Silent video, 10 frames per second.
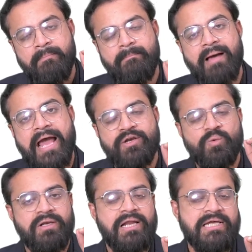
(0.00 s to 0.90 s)

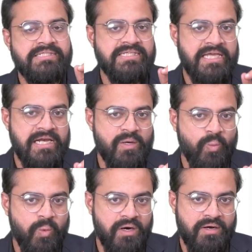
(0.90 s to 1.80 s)
manual unskilled
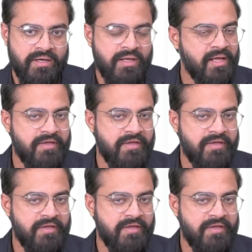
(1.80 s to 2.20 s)
work.